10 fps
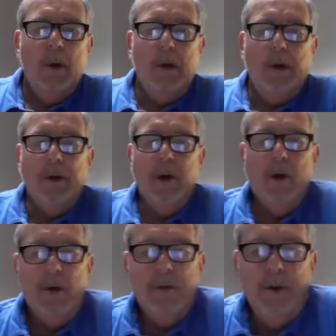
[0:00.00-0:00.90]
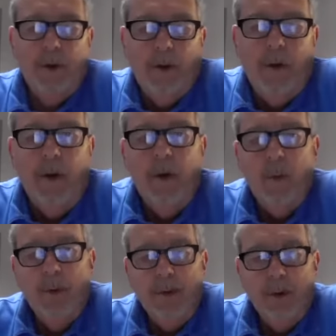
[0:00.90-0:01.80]
Hey, Lee Harder, T&D here
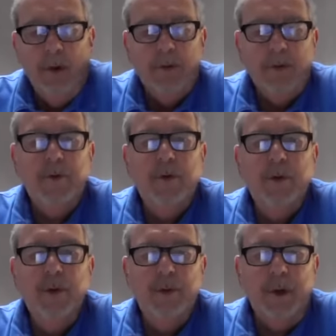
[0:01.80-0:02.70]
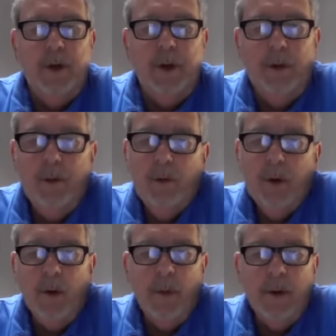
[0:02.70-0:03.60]
with you on this Tuesday.
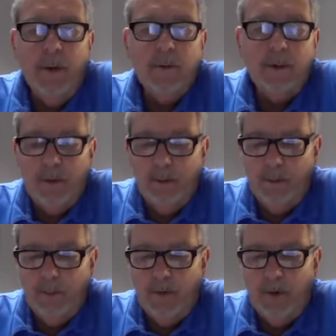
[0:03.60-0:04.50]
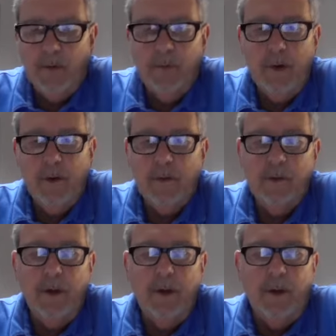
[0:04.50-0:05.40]
Talk about, first of all, a
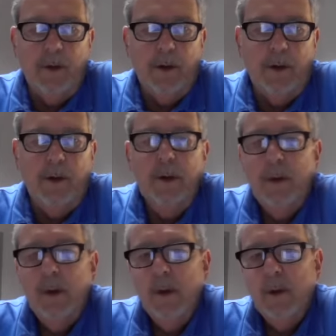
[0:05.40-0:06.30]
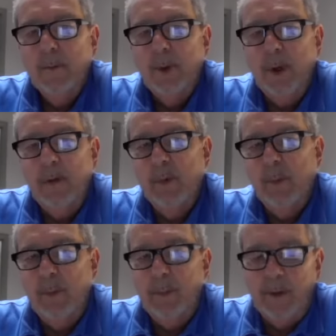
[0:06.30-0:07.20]
state headline. Governor Henry
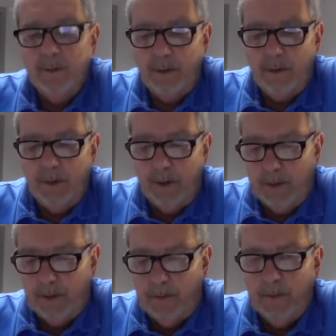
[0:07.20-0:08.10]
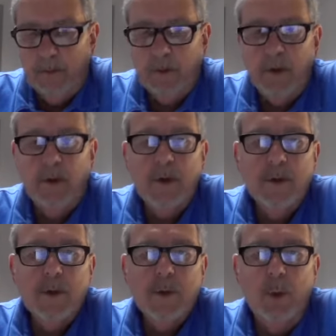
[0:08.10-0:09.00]
McMaster has signed
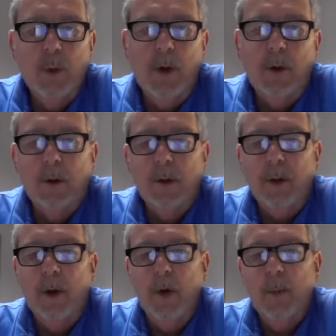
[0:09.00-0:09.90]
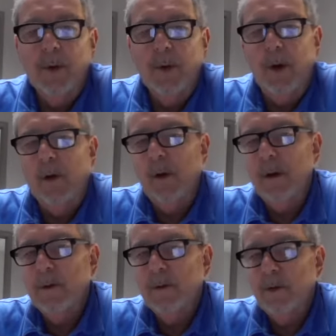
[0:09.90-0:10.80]
into law the open carry
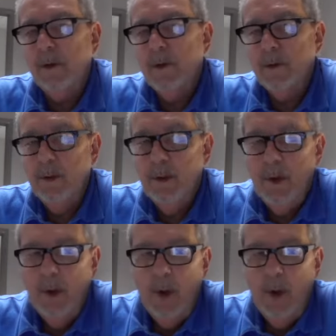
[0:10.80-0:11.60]
legislation,